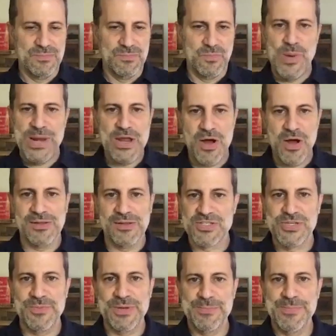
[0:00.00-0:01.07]
we all as
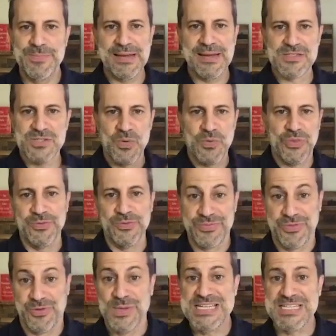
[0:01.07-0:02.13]
human beings go through
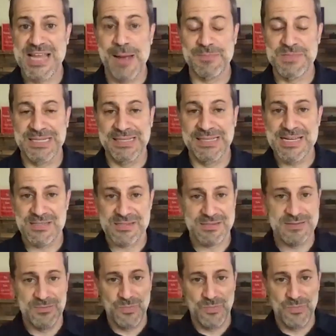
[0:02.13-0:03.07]
three steps at least.